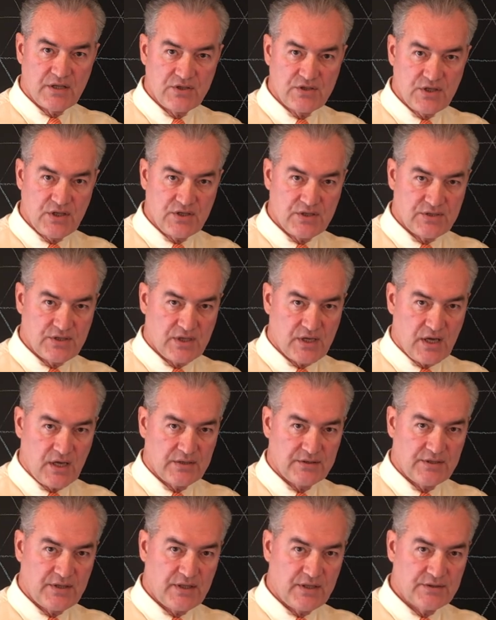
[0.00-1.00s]
change the
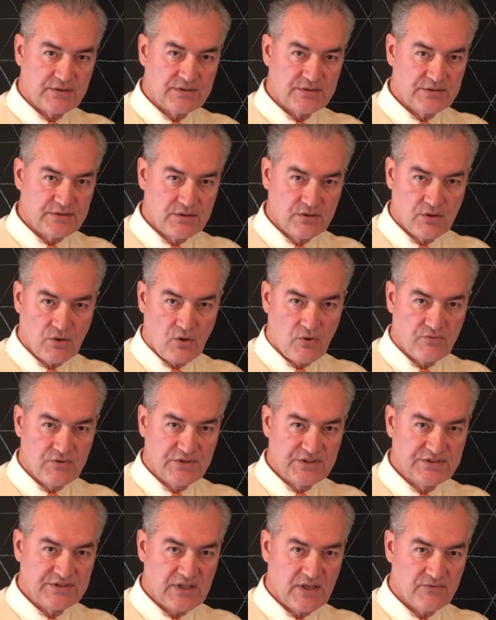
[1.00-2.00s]
contents of the
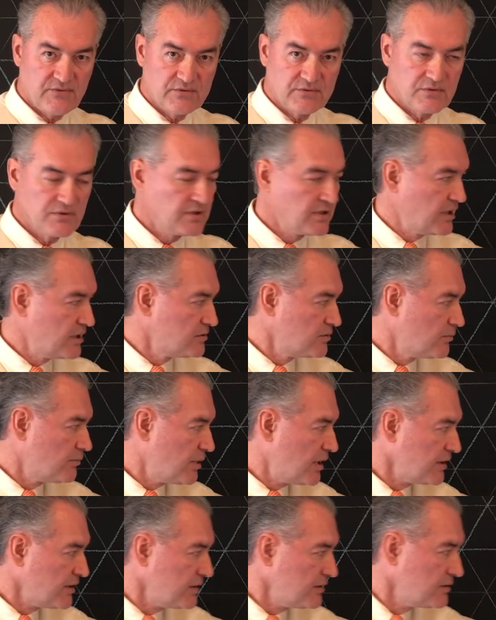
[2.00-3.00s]
7-gallon
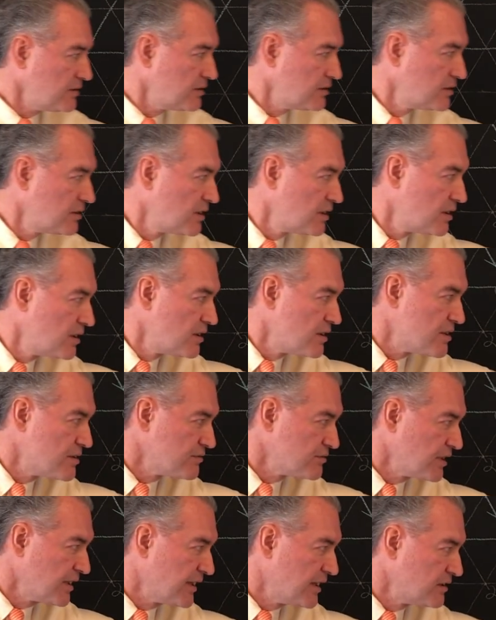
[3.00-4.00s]
bucket.
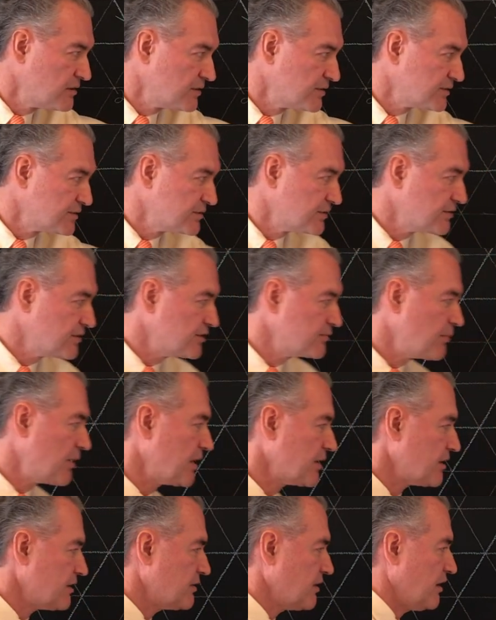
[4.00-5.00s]
3 gallons in this
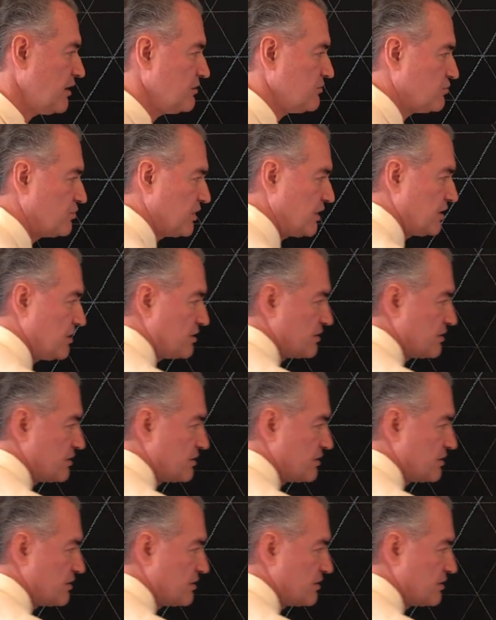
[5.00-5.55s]
bucket. And we